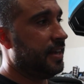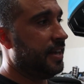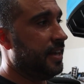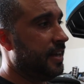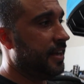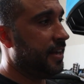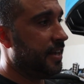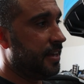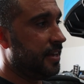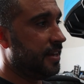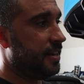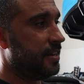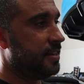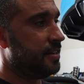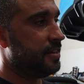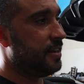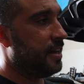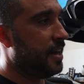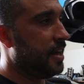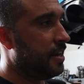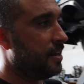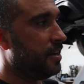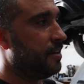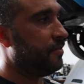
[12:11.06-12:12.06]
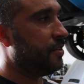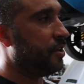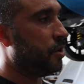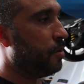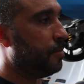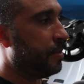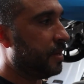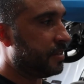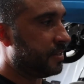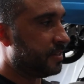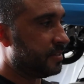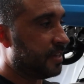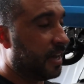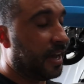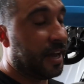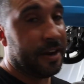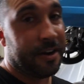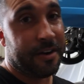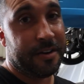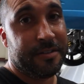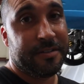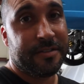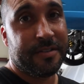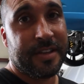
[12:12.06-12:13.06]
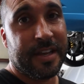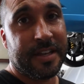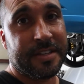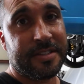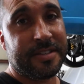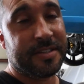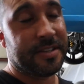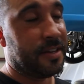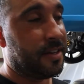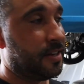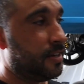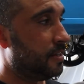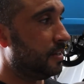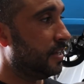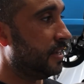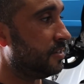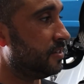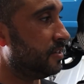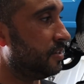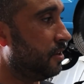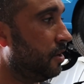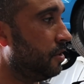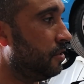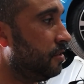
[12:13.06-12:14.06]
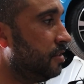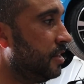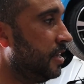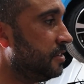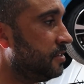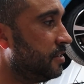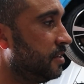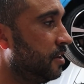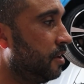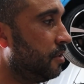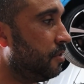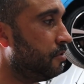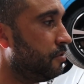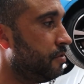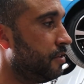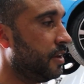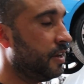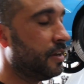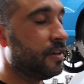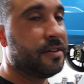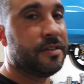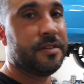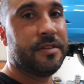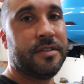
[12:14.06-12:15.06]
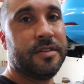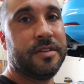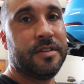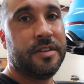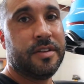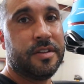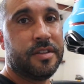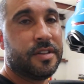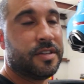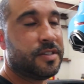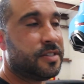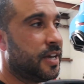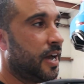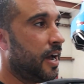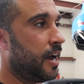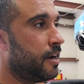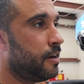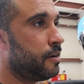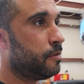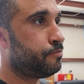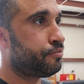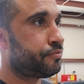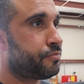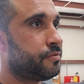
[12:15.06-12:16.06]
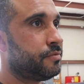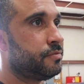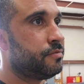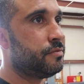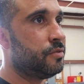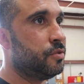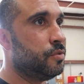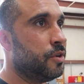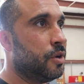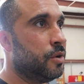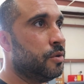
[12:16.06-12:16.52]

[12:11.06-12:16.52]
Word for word: and I don't even know about the tire. That's uh, that's another that's another thing. The tire, who